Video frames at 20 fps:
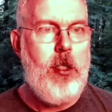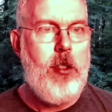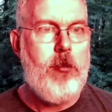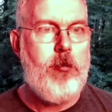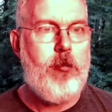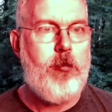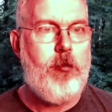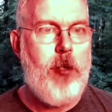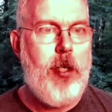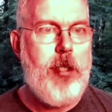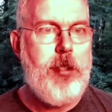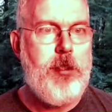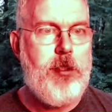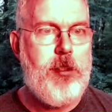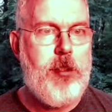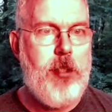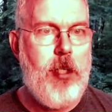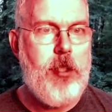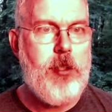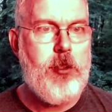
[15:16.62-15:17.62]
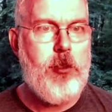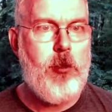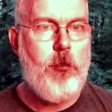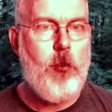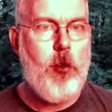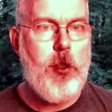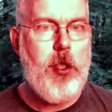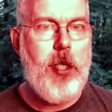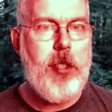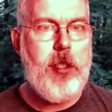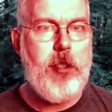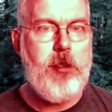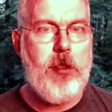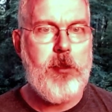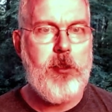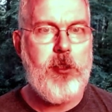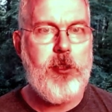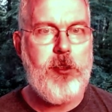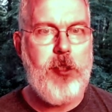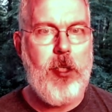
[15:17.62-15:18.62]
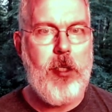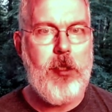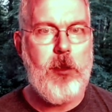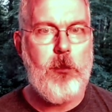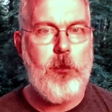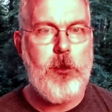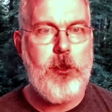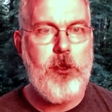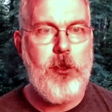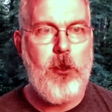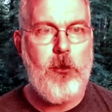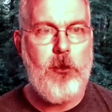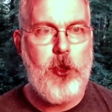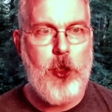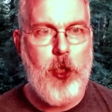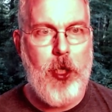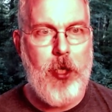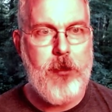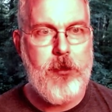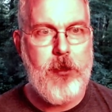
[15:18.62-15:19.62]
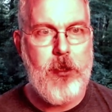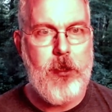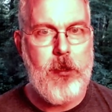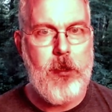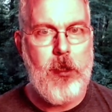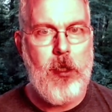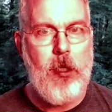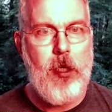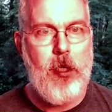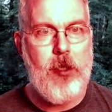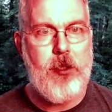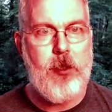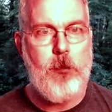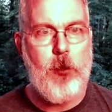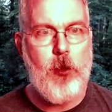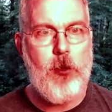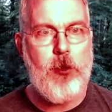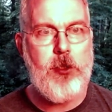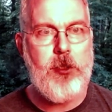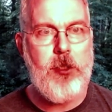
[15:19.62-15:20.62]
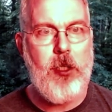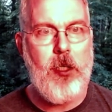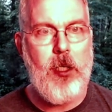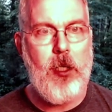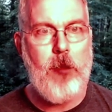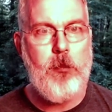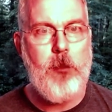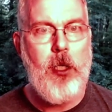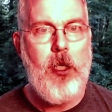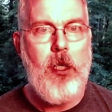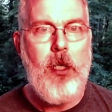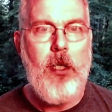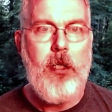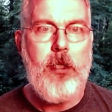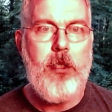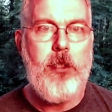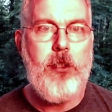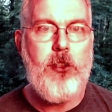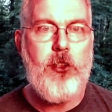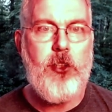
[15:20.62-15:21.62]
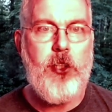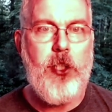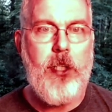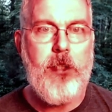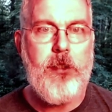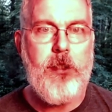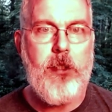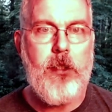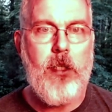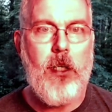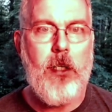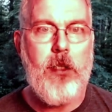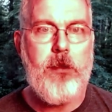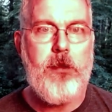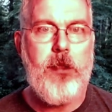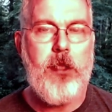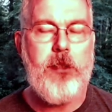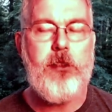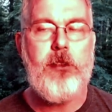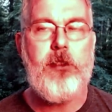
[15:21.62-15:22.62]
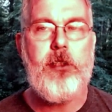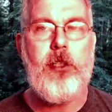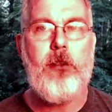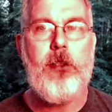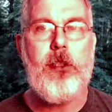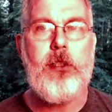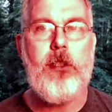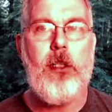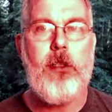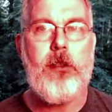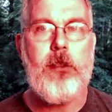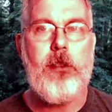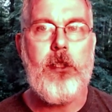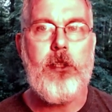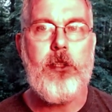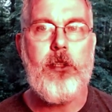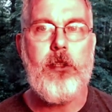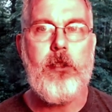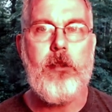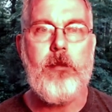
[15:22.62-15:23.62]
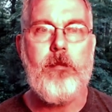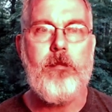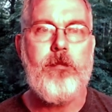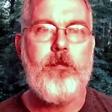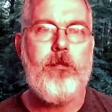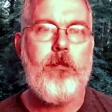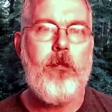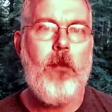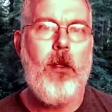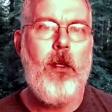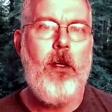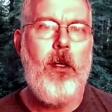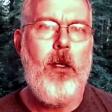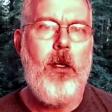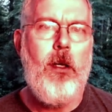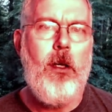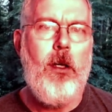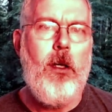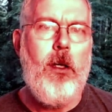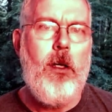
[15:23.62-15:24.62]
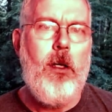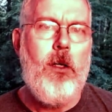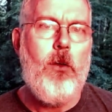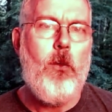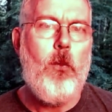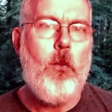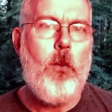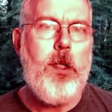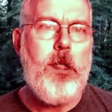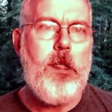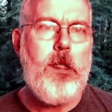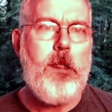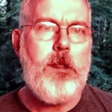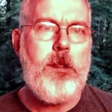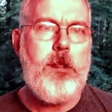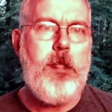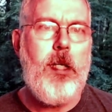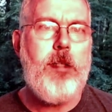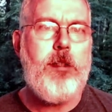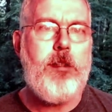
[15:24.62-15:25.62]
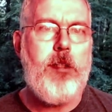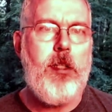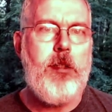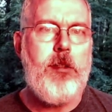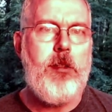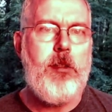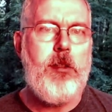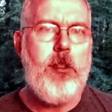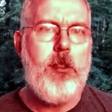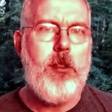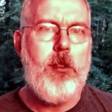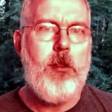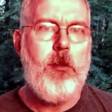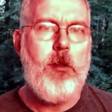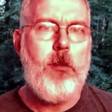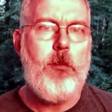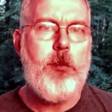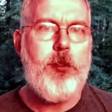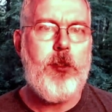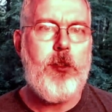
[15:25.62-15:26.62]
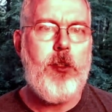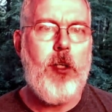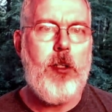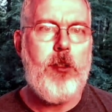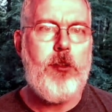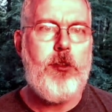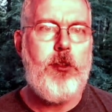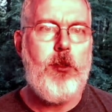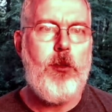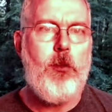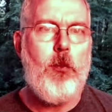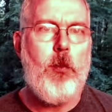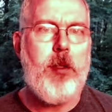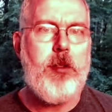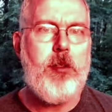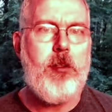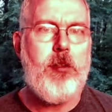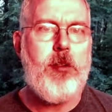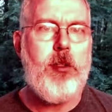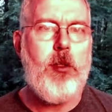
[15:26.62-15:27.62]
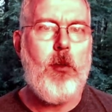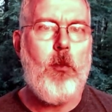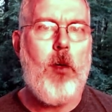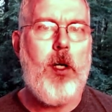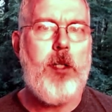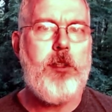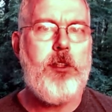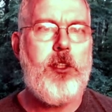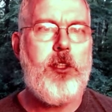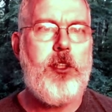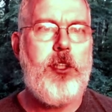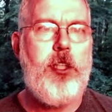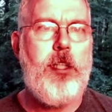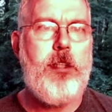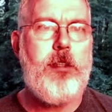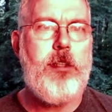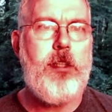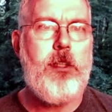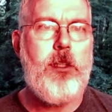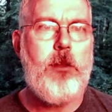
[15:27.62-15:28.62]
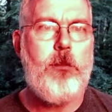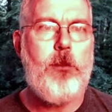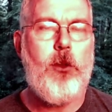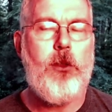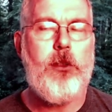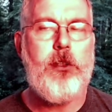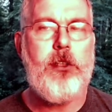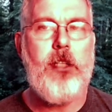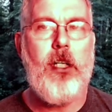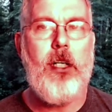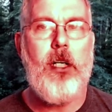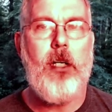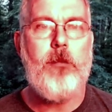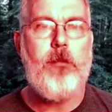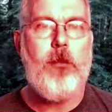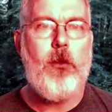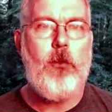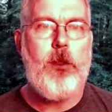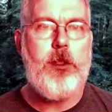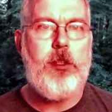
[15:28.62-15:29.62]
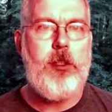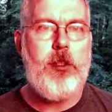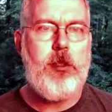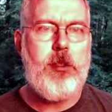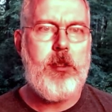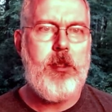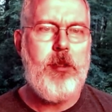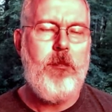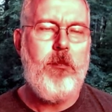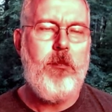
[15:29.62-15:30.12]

Fred says, from what I can understand, there was no chanting at the Buddhist time. Is chanting unnecessary cognition? Well, yes and no, with regard to whether there was chanting in the Buddhist time, which is,